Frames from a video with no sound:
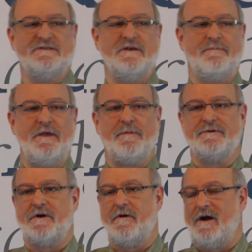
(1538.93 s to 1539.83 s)
is that people
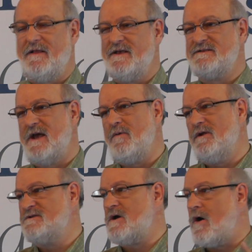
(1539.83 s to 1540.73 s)
turn around and they say,
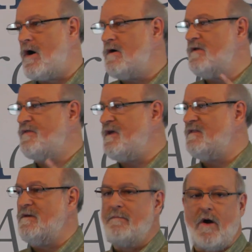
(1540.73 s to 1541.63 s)
well, it's hard to
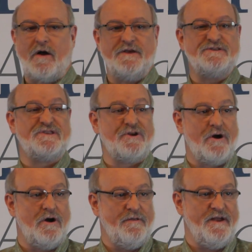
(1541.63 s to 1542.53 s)
think that Mark is
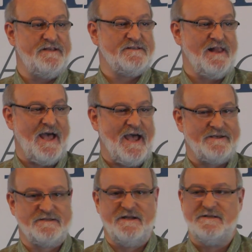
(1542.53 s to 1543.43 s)
third, that he's
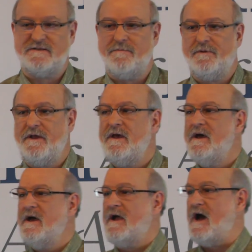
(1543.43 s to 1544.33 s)
last, that he's simply
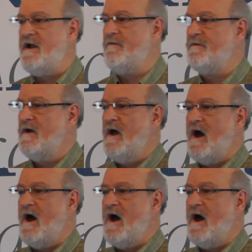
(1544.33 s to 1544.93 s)
kind of